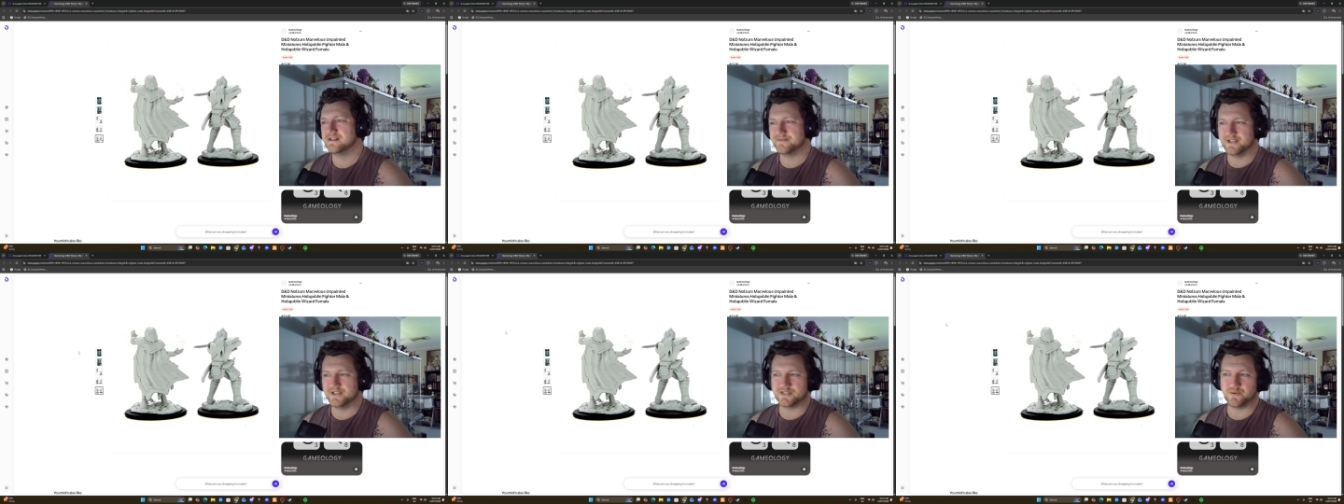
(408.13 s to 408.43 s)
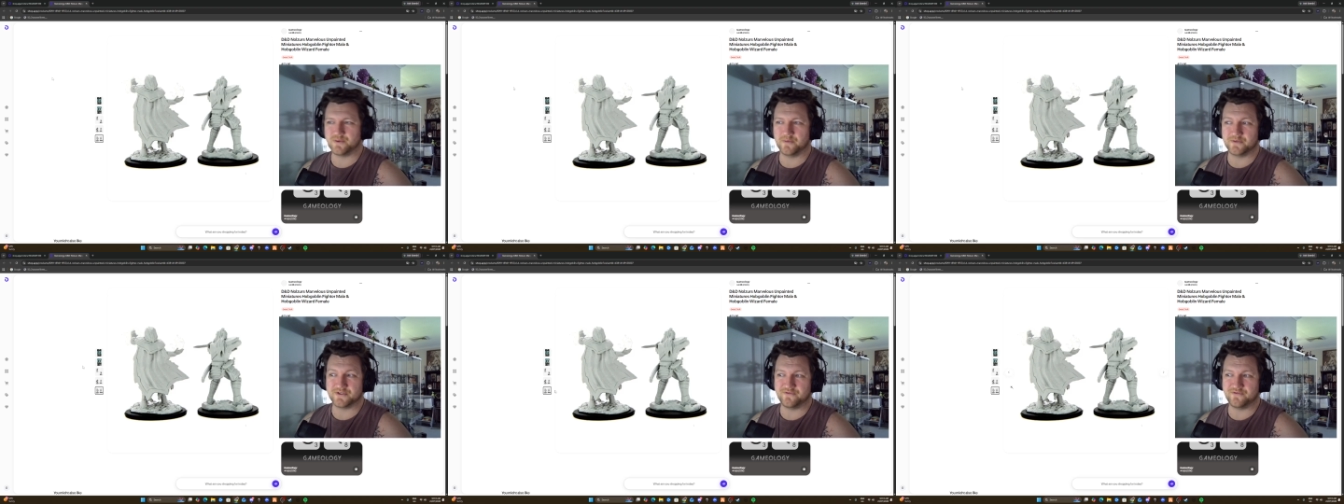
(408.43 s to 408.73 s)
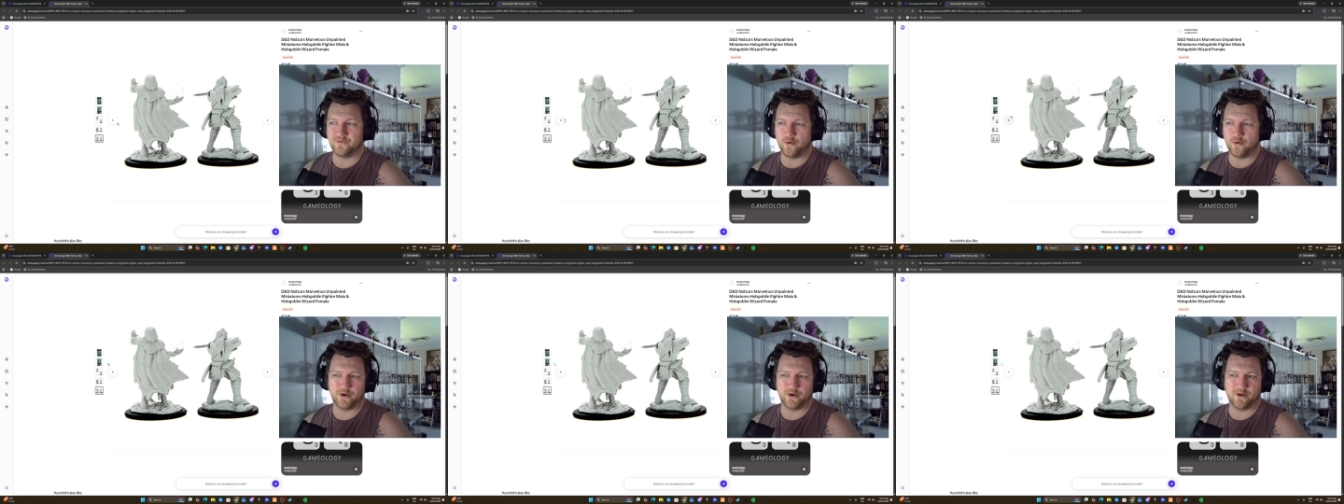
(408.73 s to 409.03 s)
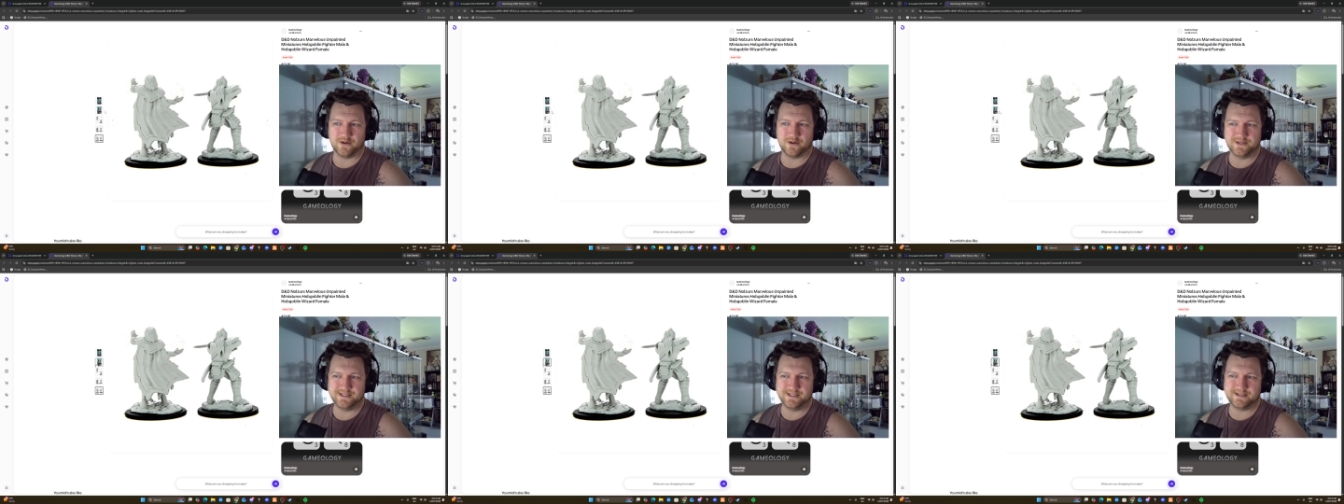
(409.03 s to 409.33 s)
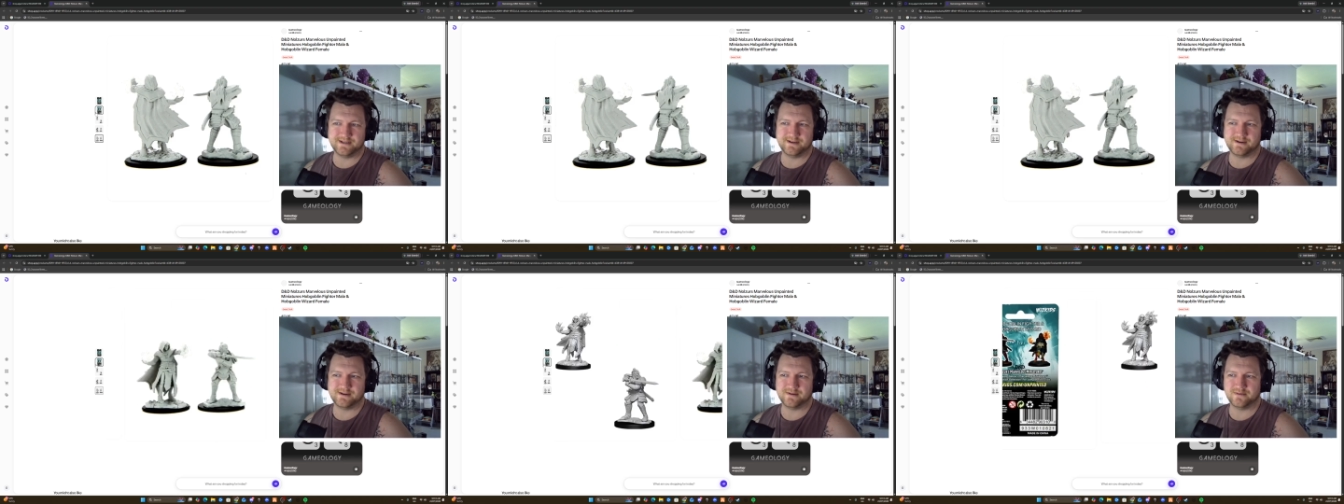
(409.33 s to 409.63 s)
This one was
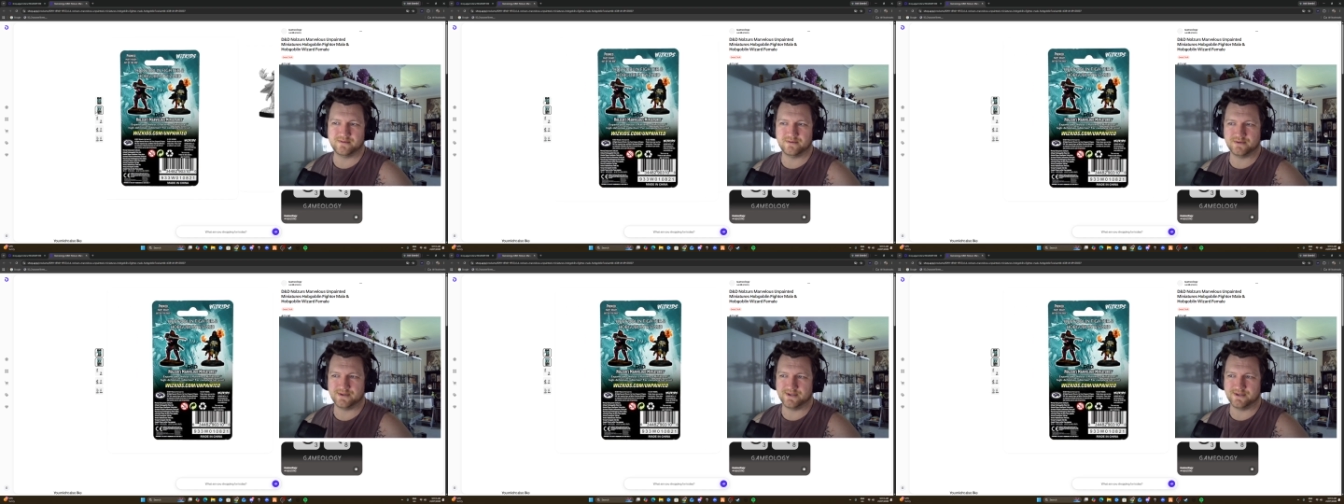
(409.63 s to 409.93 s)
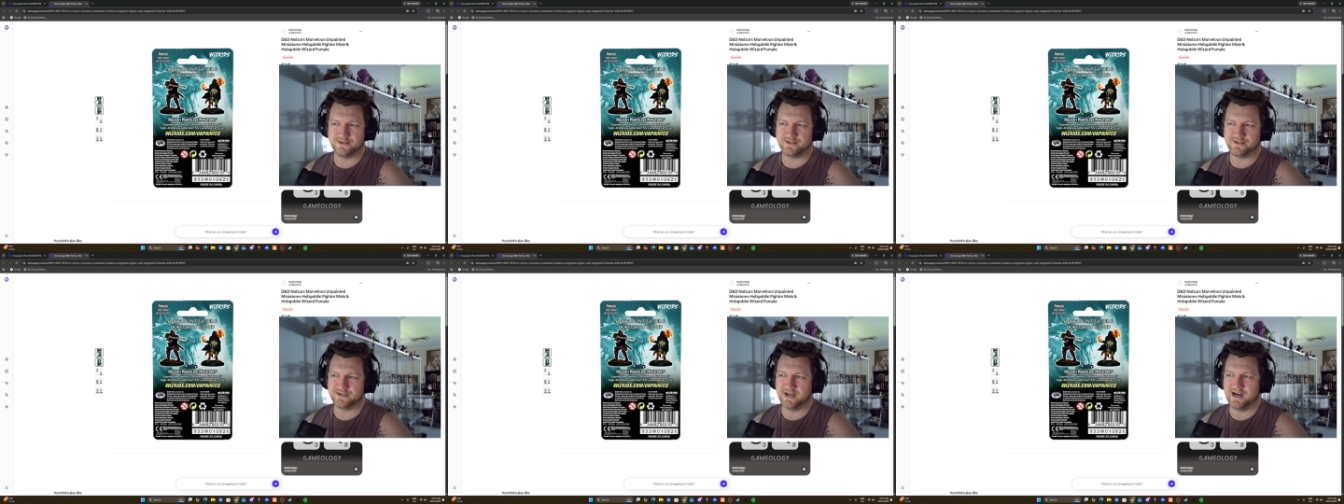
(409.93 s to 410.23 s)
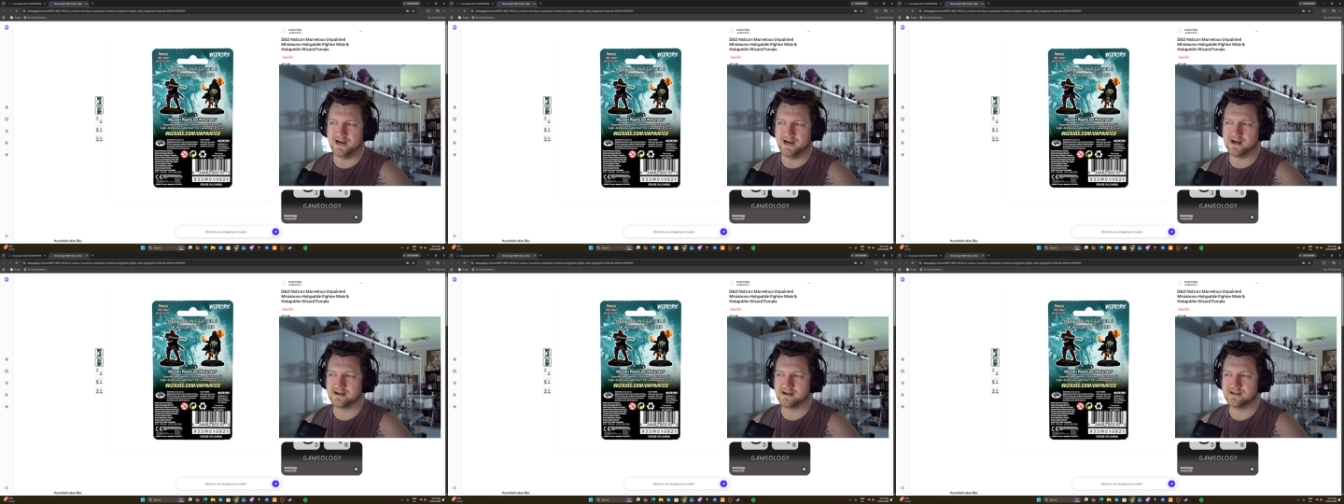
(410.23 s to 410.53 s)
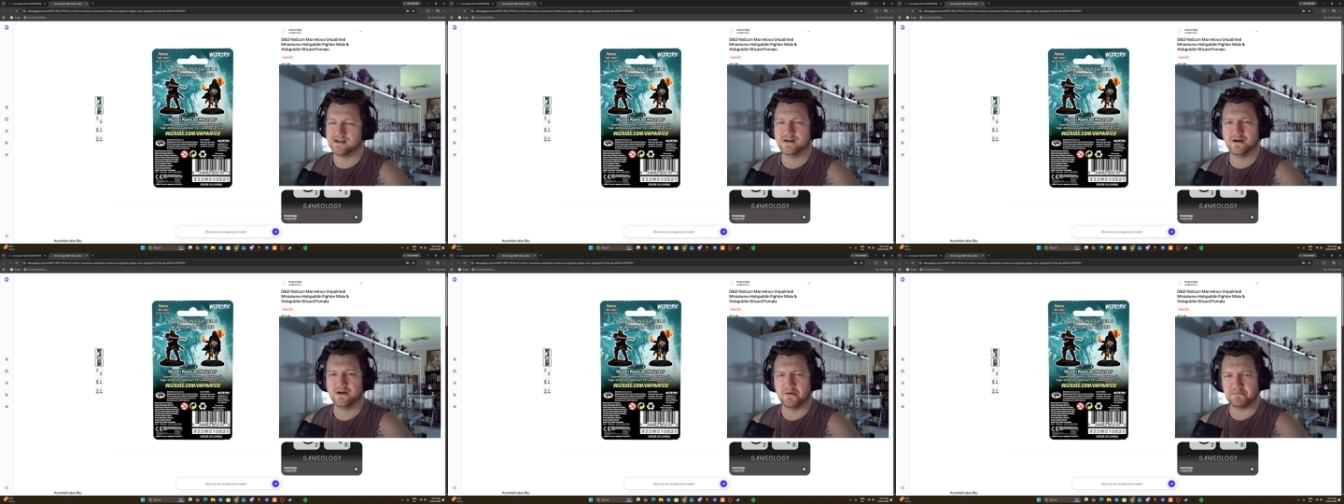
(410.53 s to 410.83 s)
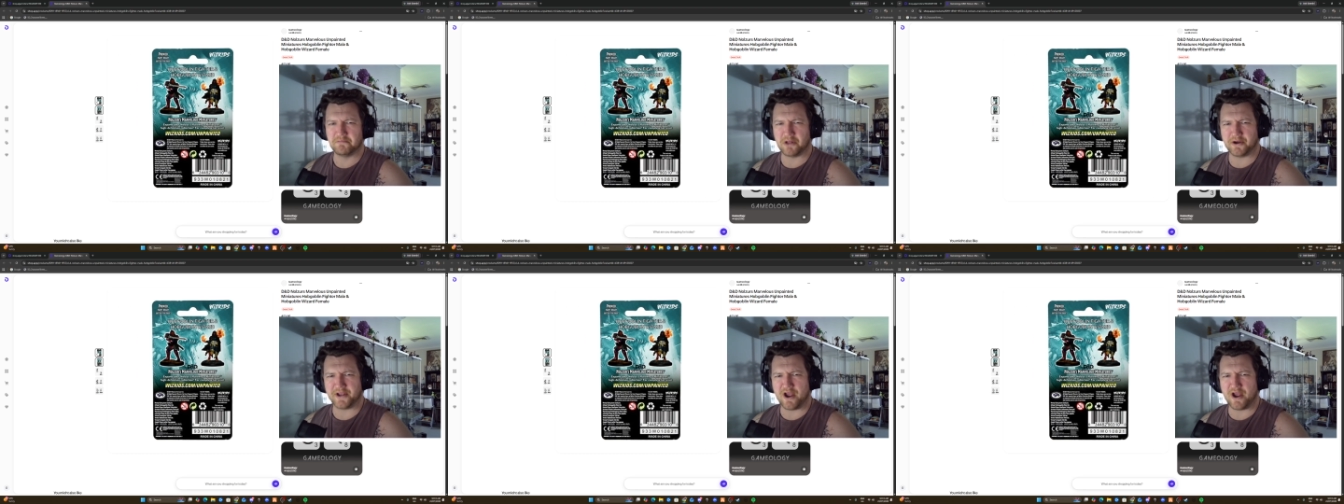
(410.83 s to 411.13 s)
$4, which is
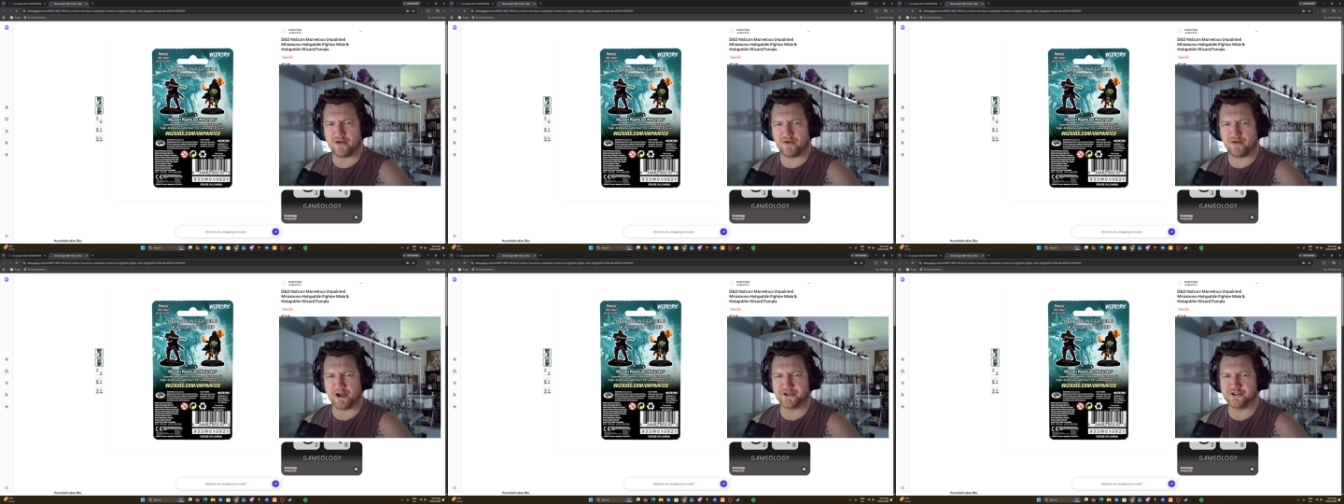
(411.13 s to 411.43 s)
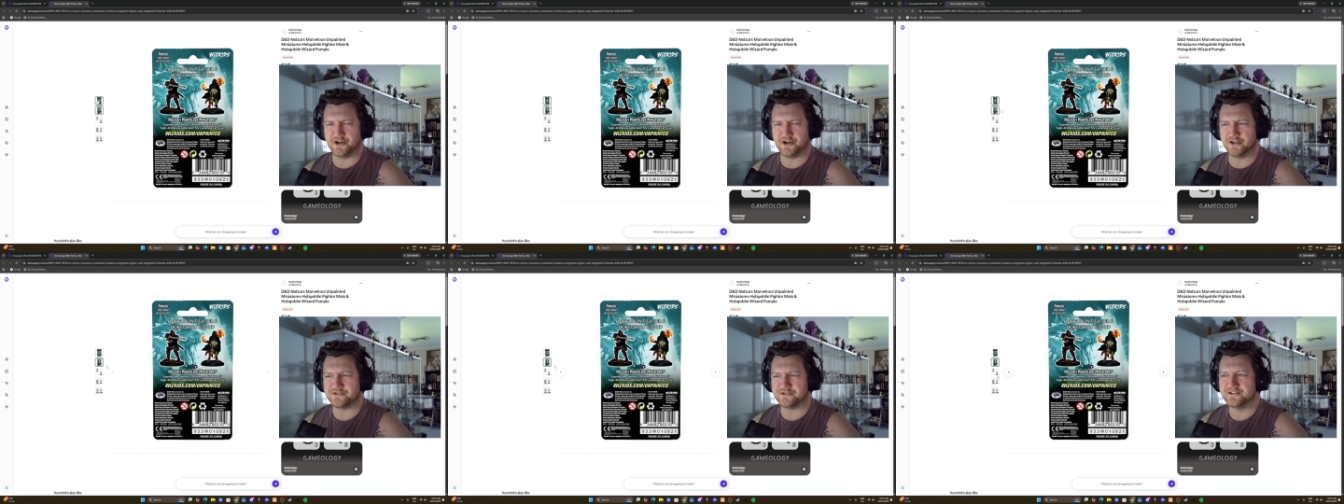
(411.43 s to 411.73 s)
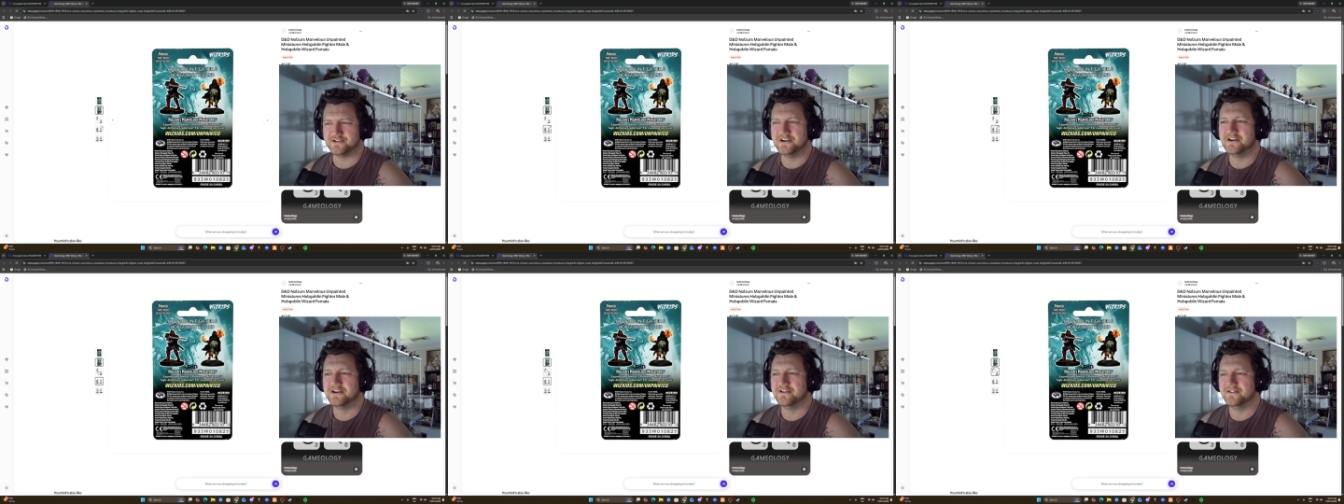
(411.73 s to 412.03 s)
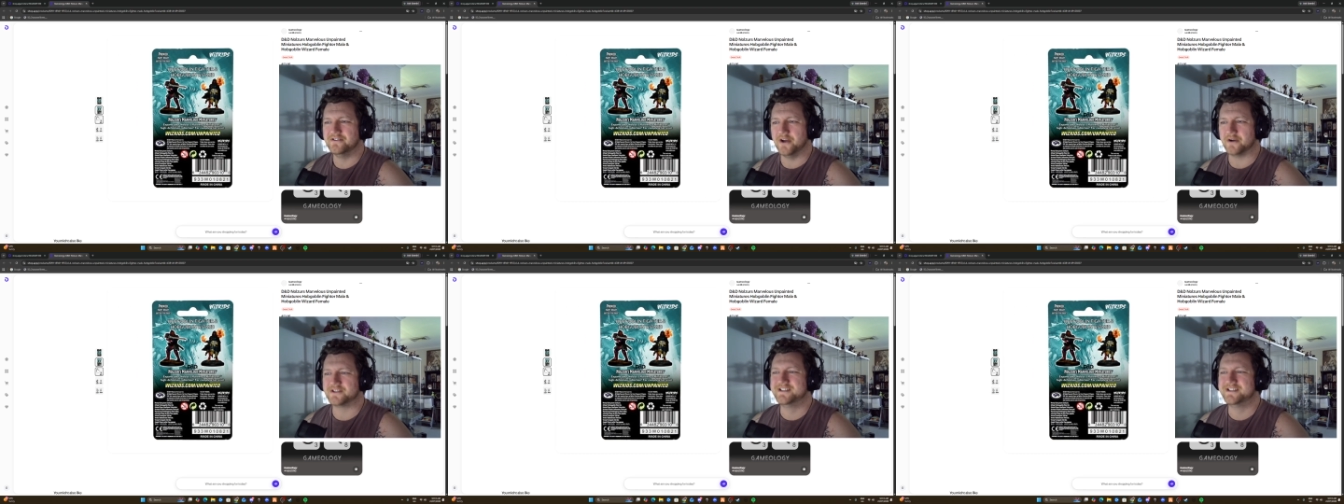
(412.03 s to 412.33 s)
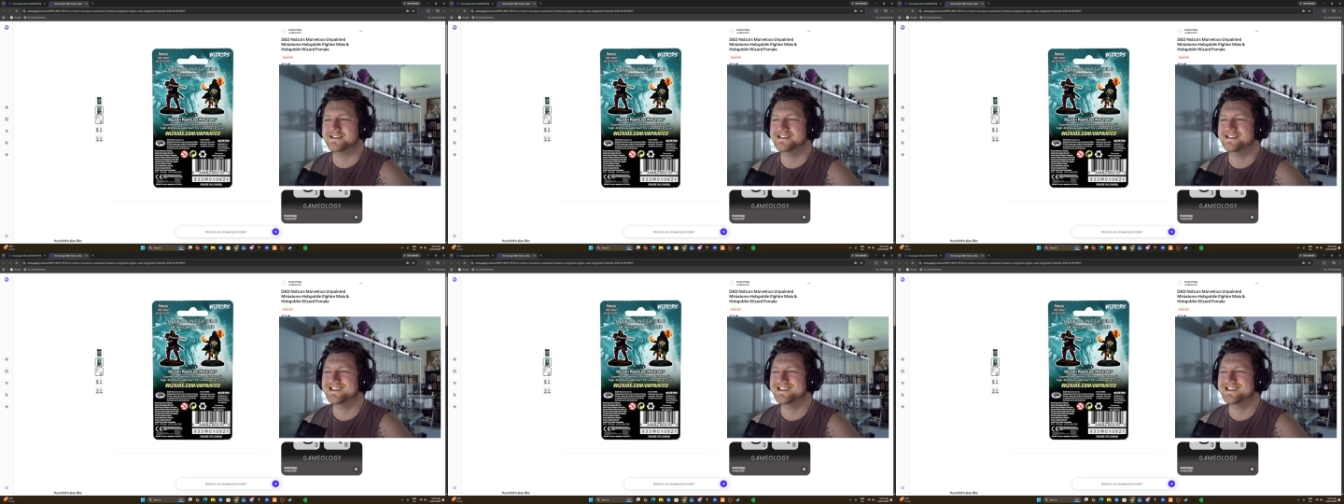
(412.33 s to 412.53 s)
bloody outrage. It is. No, it's